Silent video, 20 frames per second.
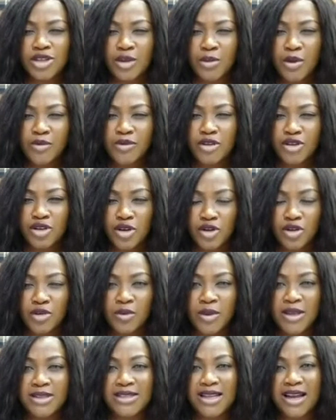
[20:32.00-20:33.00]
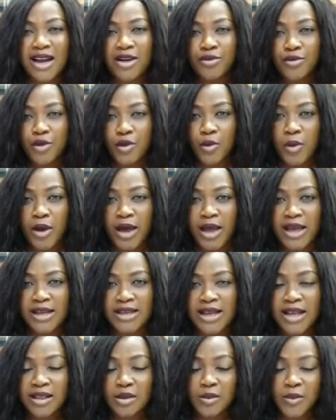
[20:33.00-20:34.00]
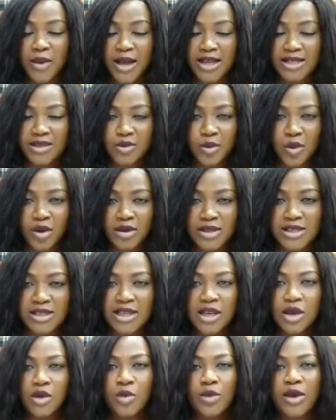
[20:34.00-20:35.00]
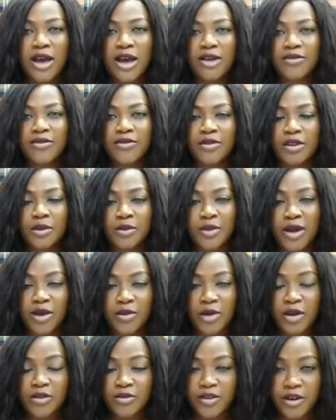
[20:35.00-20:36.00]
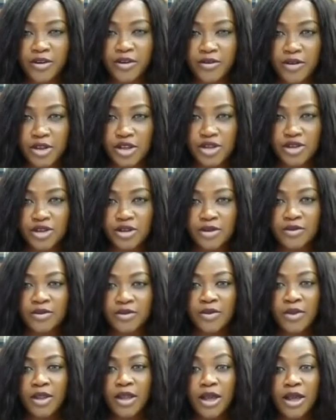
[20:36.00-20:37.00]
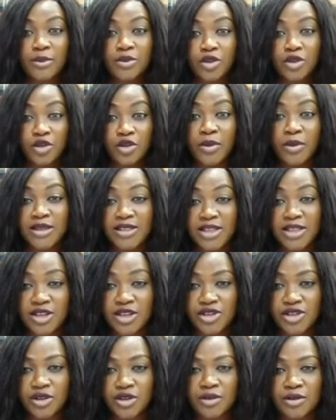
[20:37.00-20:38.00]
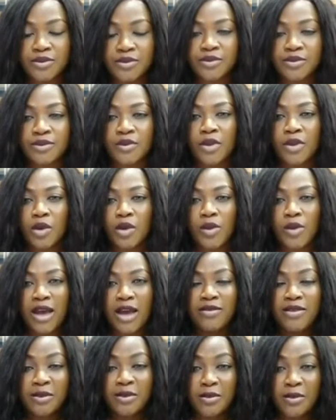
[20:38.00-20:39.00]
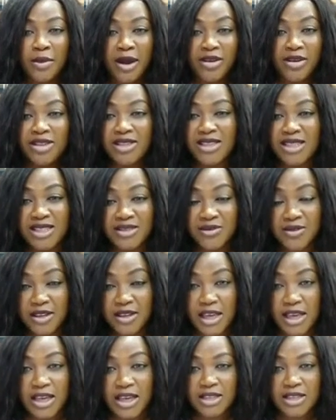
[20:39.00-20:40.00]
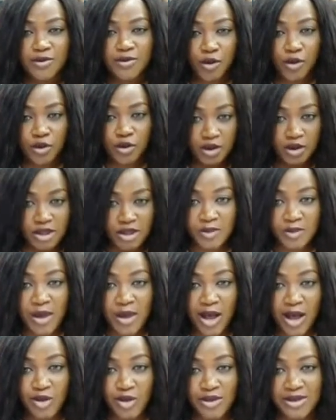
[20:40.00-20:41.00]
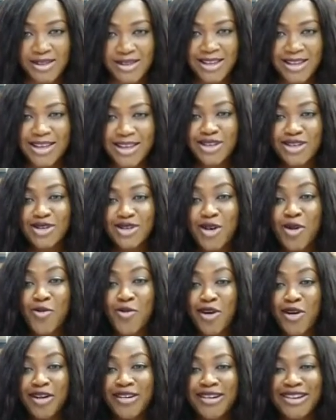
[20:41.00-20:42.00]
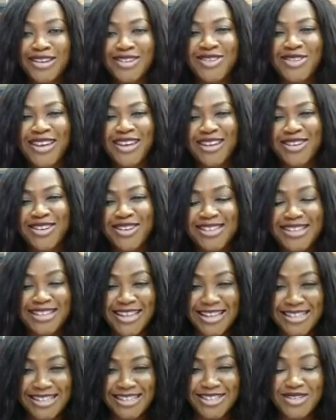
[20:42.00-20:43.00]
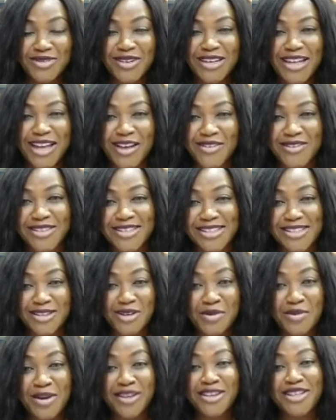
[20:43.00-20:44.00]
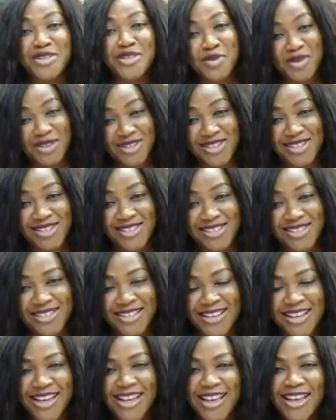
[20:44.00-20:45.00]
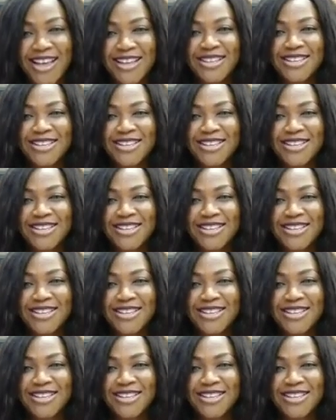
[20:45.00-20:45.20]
So some of the documents that are required are the passport, we have the background verification, documentation, we have the marriage certificates for the spouse. Don't worry, UK doesn't necessarily have to see your marriage pictures.